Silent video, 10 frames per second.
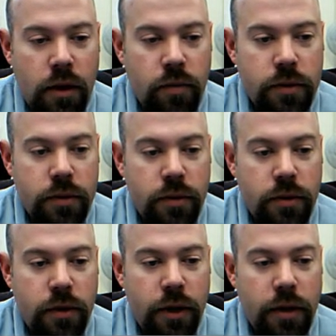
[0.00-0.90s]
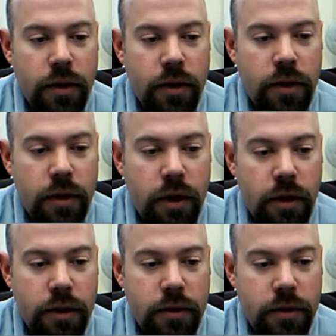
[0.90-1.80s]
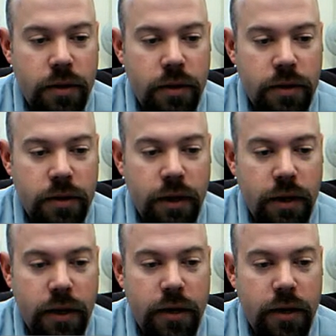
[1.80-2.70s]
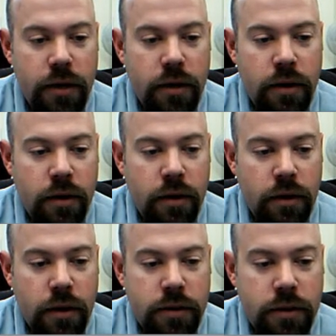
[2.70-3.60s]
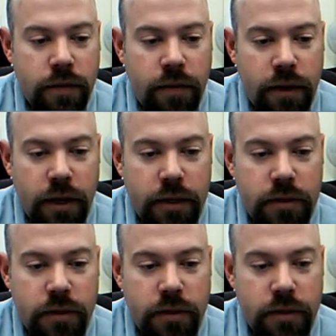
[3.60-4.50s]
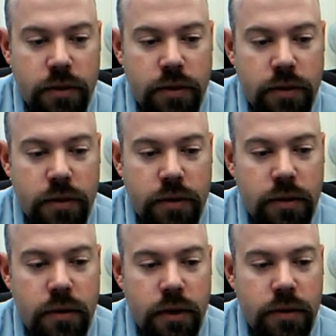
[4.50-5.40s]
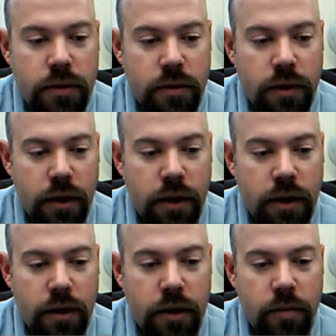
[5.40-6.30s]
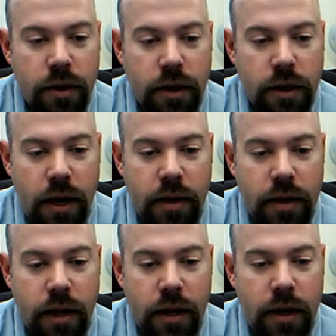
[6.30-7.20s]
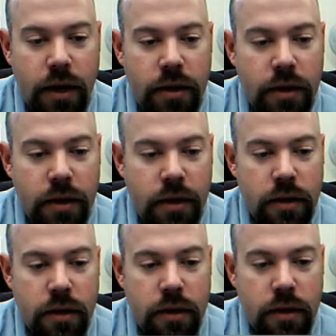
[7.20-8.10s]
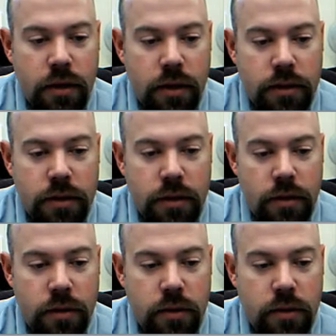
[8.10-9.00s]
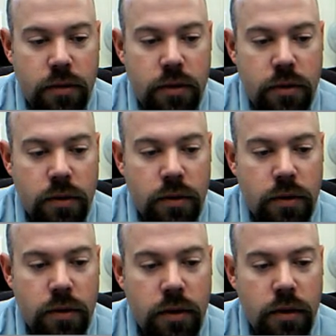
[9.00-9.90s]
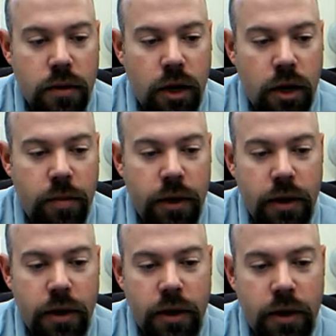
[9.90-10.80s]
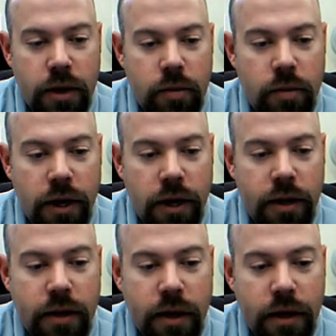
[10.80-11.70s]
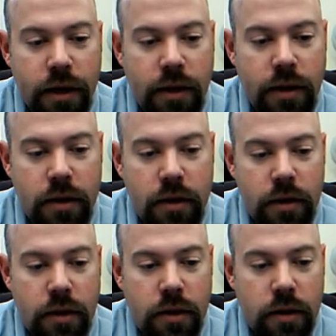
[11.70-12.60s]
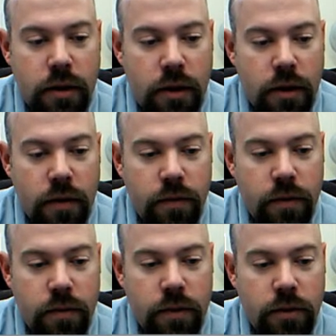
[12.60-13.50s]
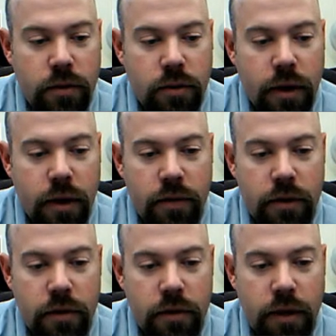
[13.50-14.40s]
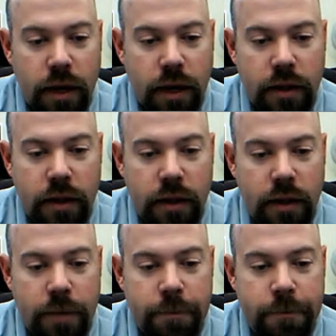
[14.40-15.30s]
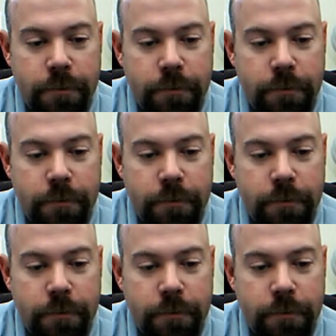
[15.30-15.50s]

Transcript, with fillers: And we'll scroll down and let's do things like, let's do financials, let's do net income, we can add that. Let's do operating income, we'll add that. Uh, if we want total revenue, we can add that.